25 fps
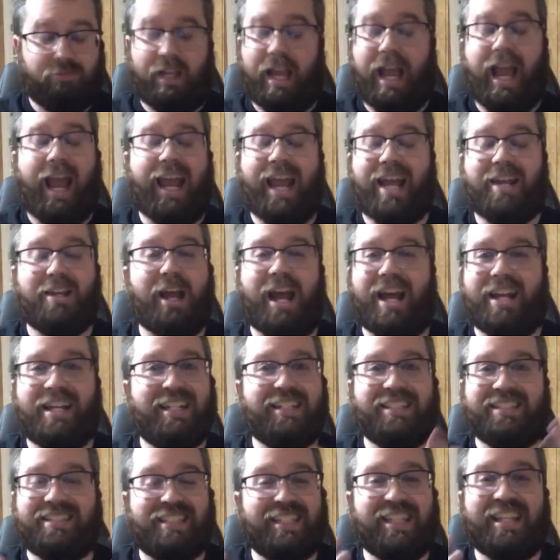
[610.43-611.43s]
I
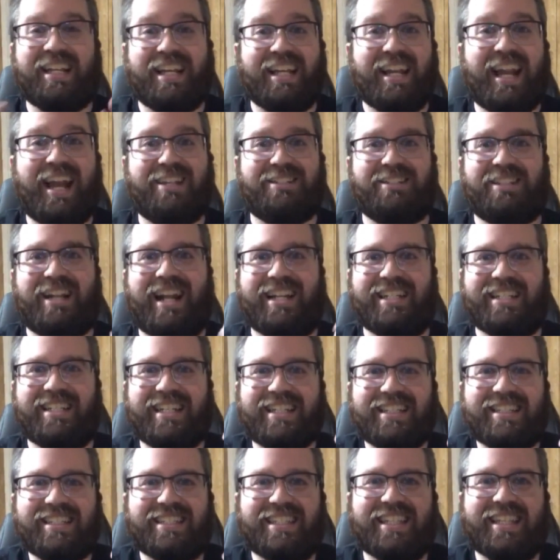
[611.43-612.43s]
didn't see the connection. I
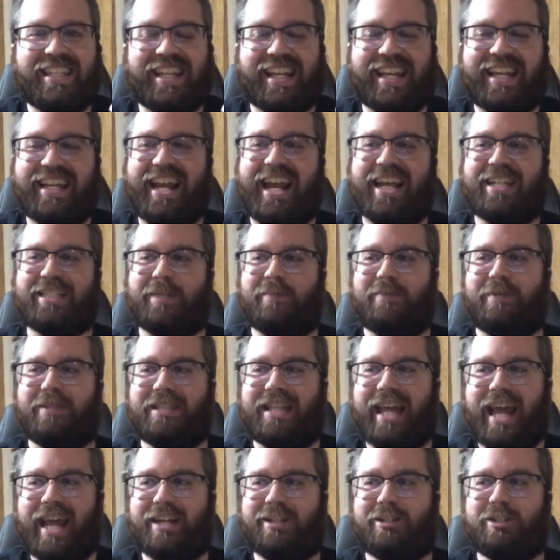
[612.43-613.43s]
didn't see the connection, but
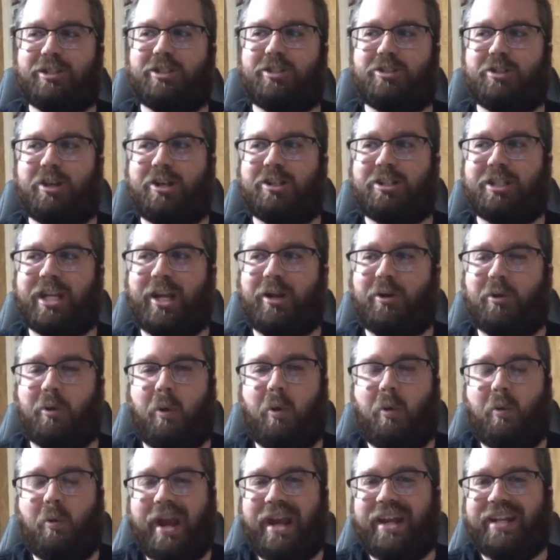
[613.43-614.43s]
that is such a
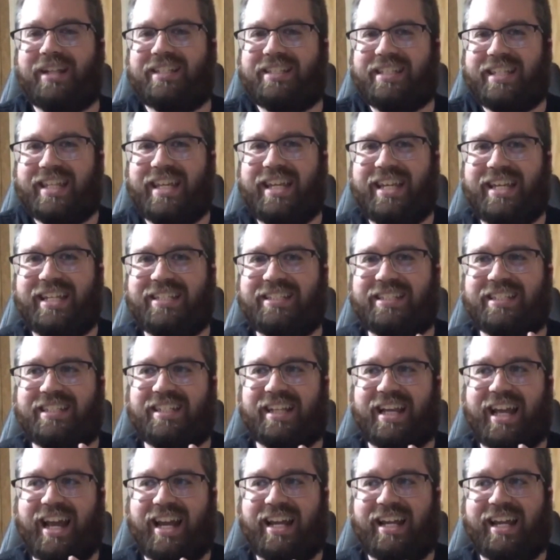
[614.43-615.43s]
cool way to tease
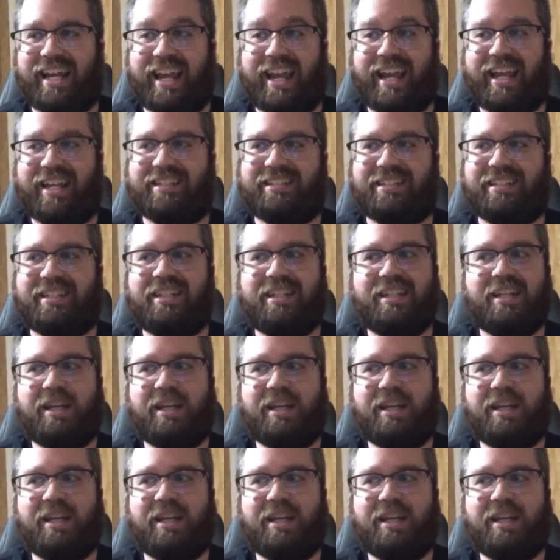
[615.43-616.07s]
and kind of hint.